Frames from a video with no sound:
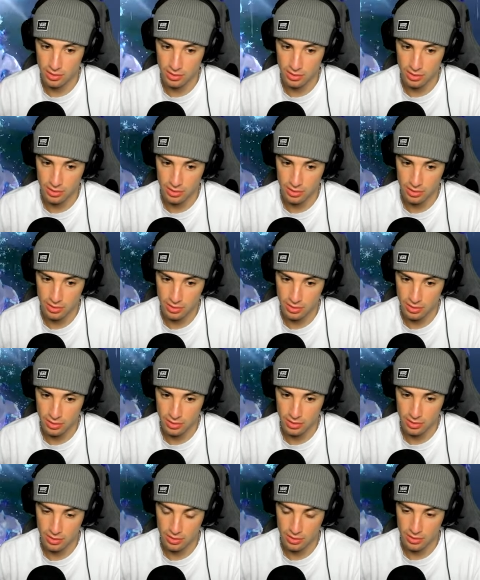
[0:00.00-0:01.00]

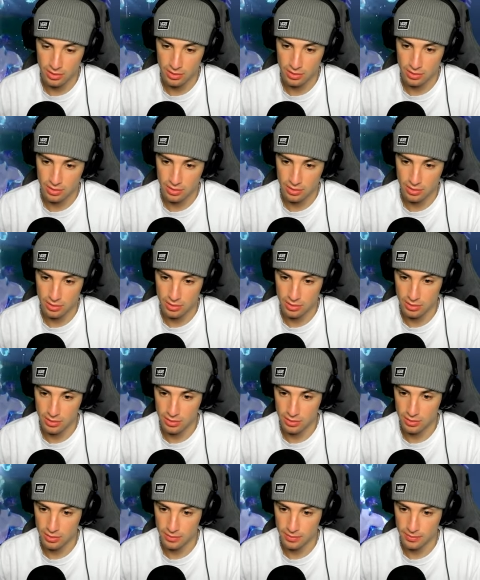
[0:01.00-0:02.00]

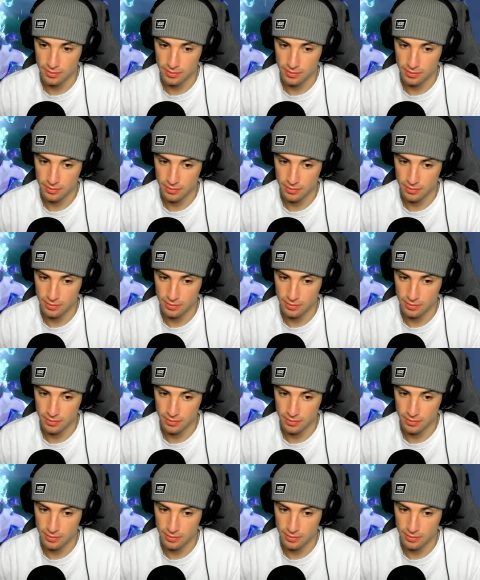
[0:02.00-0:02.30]
Nobody speaks.